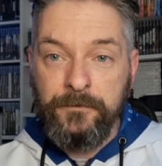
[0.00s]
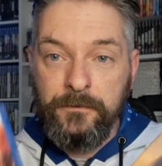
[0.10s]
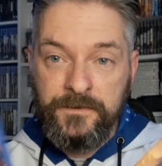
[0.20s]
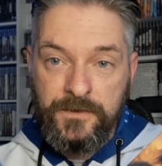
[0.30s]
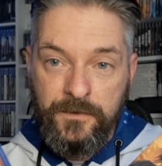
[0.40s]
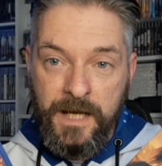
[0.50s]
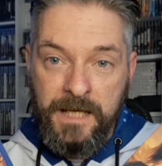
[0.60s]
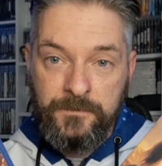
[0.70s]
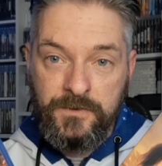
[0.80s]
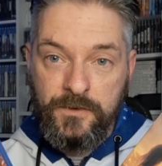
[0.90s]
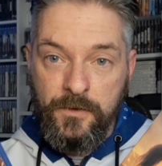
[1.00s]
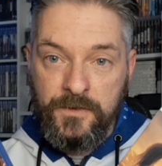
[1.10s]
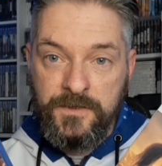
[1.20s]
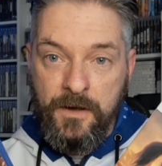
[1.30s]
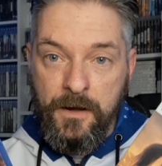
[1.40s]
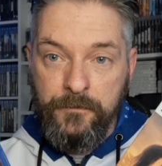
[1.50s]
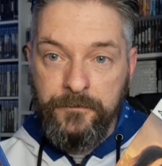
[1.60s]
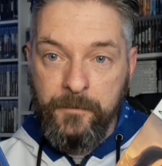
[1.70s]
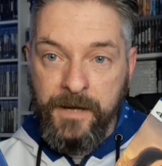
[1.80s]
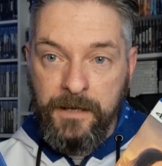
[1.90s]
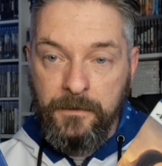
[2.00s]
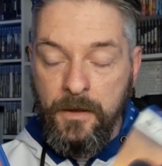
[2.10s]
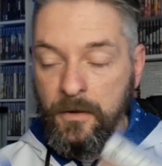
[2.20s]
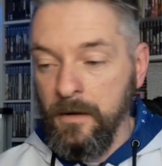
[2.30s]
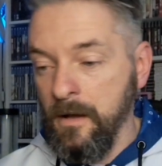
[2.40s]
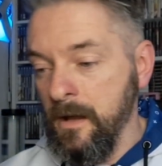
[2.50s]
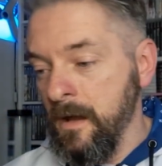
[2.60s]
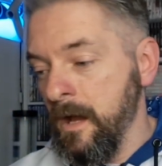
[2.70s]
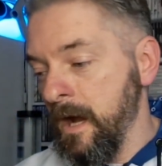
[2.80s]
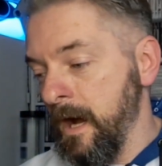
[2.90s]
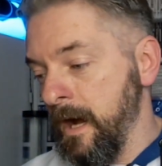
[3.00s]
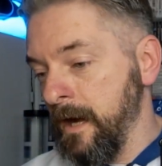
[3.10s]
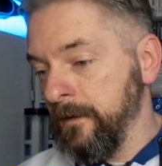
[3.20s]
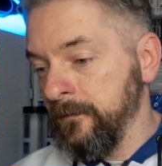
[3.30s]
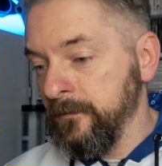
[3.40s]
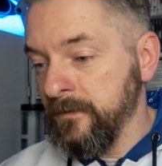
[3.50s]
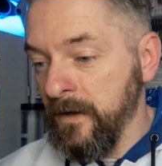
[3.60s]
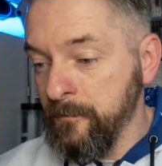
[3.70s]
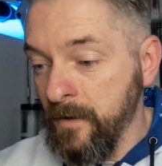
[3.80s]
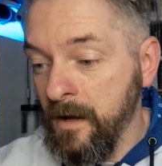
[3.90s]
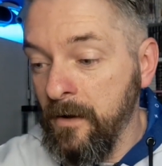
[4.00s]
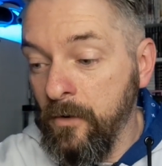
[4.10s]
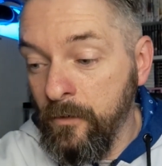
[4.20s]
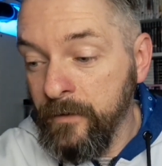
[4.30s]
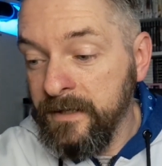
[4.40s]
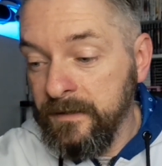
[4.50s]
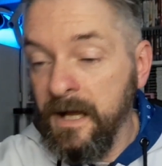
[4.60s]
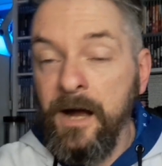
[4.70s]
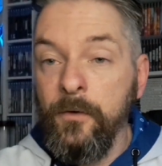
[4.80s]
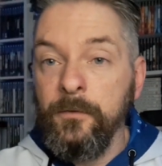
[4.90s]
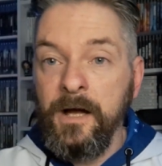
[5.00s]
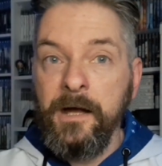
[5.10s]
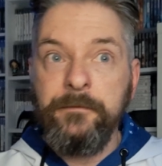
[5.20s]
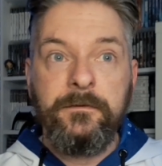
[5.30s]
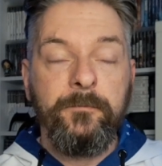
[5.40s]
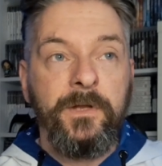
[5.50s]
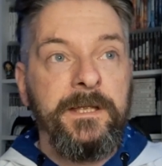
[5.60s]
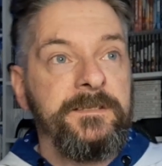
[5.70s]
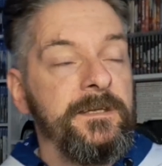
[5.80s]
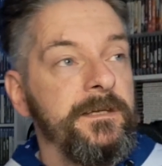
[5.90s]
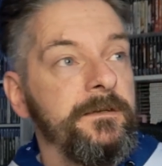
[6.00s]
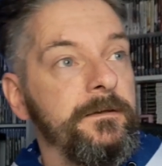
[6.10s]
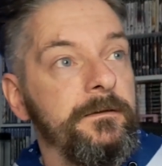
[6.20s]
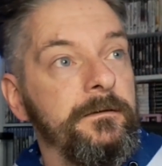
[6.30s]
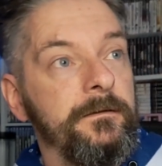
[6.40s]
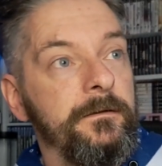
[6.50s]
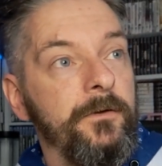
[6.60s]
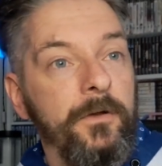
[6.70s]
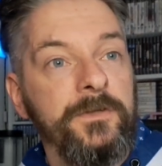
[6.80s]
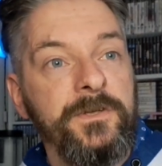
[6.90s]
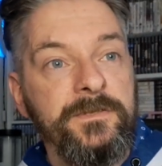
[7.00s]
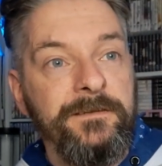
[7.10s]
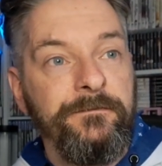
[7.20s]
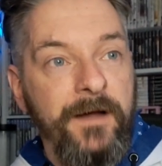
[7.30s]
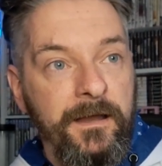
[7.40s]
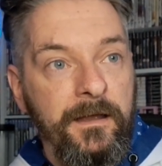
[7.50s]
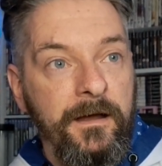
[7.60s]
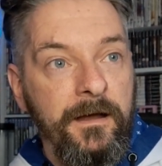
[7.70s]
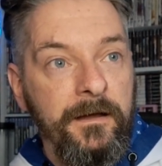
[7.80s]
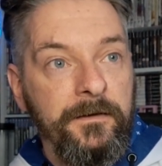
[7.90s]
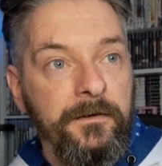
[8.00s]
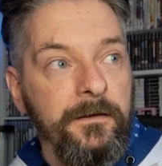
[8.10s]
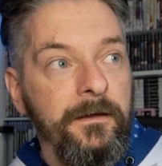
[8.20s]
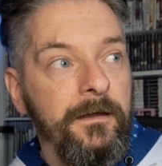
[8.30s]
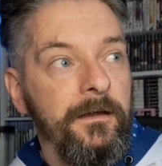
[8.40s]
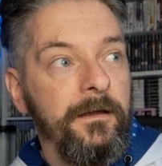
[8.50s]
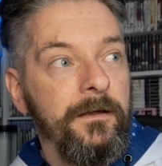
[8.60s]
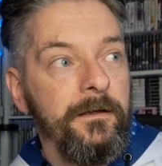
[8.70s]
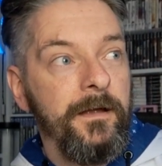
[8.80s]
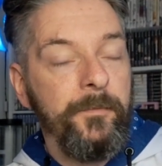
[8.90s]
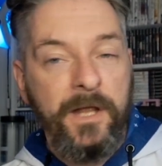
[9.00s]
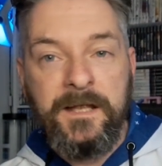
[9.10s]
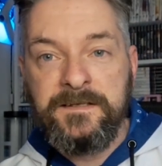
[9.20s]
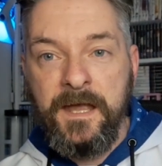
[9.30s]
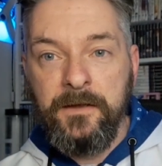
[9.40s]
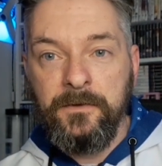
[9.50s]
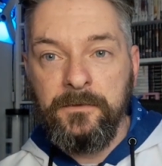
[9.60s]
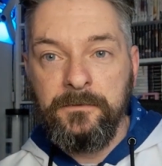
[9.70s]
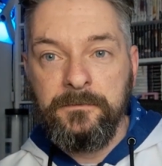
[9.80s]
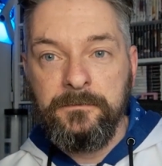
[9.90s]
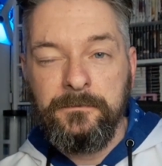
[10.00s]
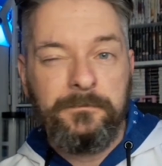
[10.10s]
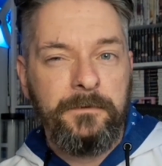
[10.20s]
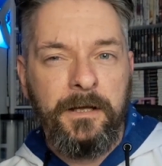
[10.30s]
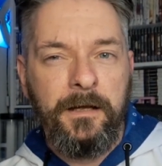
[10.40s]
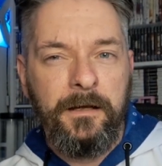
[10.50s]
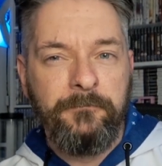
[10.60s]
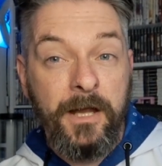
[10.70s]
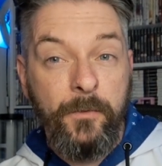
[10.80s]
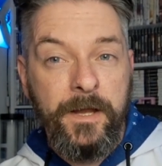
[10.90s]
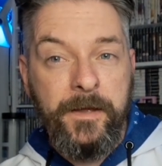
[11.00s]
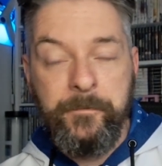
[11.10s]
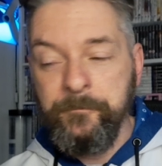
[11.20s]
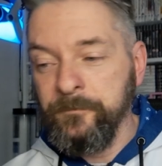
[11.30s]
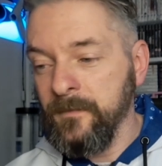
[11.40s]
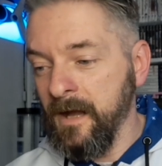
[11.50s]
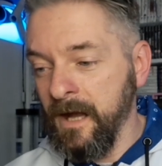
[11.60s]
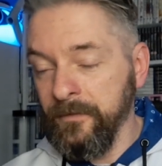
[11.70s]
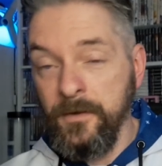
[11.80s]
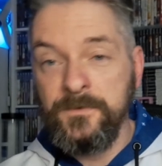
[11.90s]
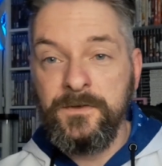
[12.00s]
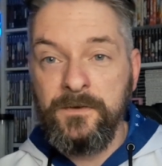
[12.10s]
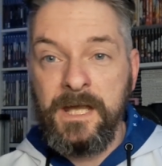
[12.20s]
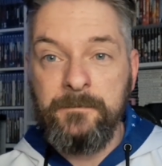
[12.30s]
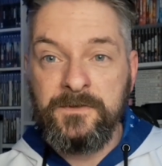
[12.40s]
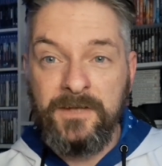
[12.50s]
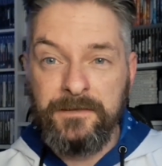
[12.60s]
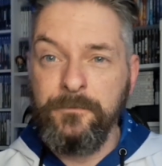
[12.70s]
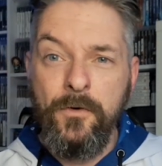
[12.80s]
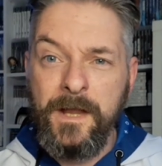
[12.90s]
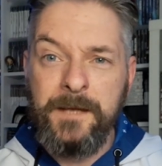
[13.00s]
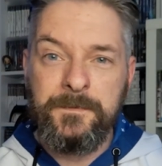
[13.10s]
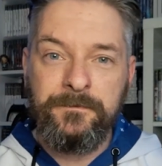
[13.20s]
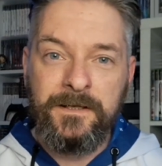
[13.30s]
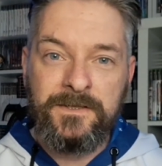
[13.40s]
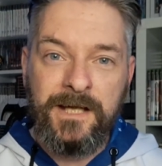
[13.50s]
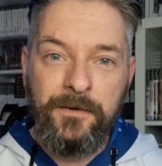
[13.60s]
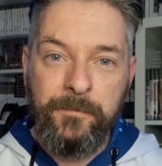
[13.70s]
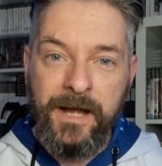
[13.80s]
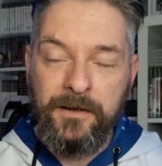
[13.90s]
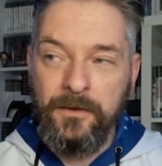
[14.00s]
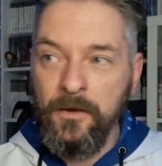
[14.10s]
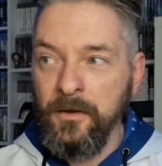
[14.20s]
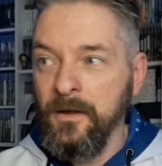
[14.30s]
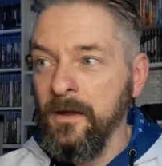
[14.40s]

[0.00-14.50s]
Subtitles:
Another 2 games chalked off the backlog. And already now I've completed Call of Duty Vanguard, A Plague Tale, Requiem, and those 2 games. So that's 4 games finished out of the backlog.